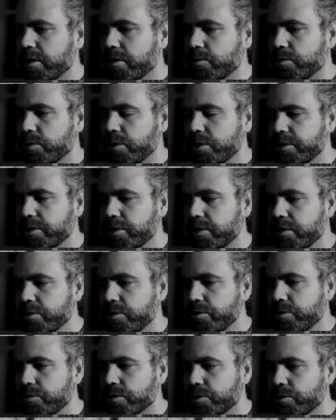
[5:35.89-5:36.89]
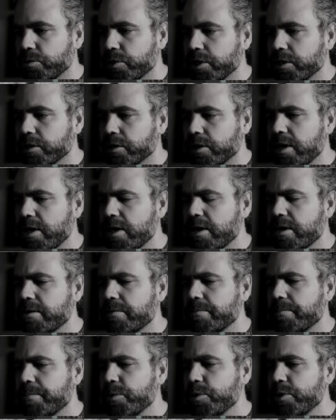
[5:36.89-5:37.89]
We'll still use a radial.
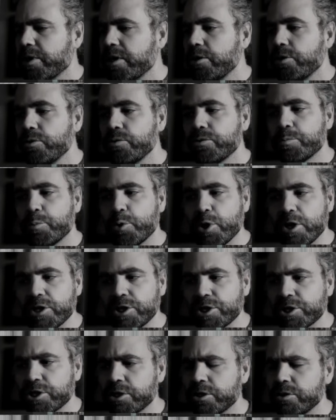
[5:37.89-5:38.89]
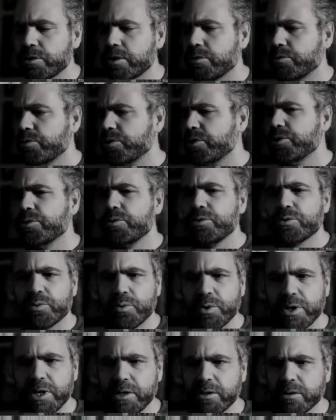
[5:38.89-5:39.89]
You can use brush, you can reuse
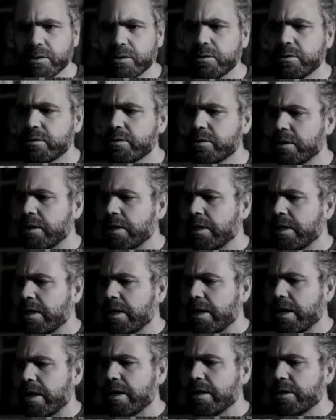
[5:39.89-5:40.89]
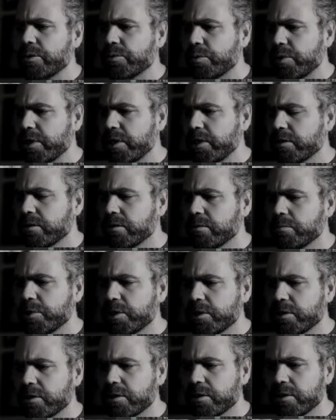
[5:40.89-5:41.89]
radials. I like radial
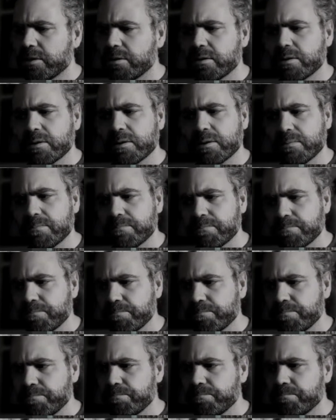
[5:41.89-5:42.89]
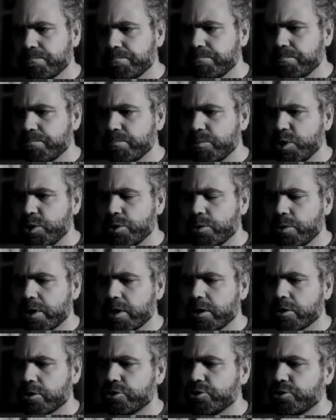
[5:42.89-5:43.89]
because it's, I
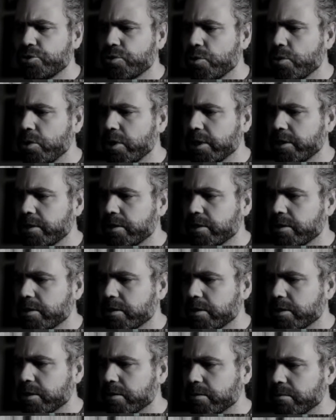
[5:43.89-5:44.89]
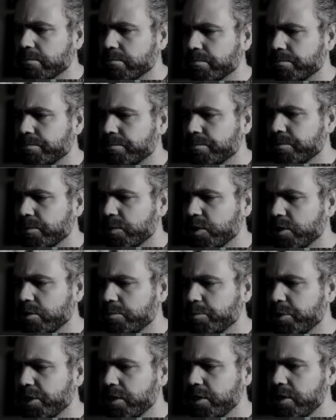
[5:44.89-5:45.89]
can control it a little
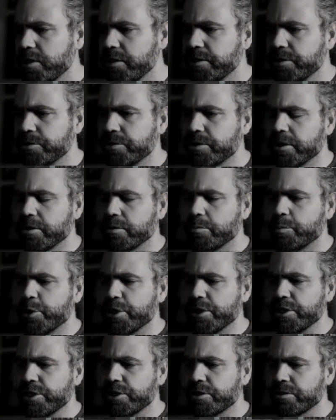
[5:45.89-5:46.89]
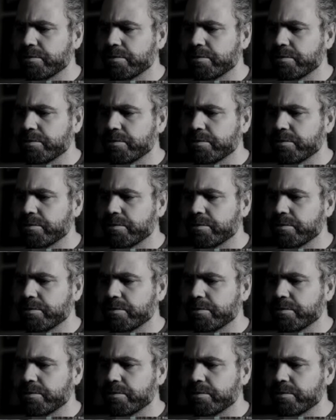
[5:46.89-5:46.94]
bit easier than the brush.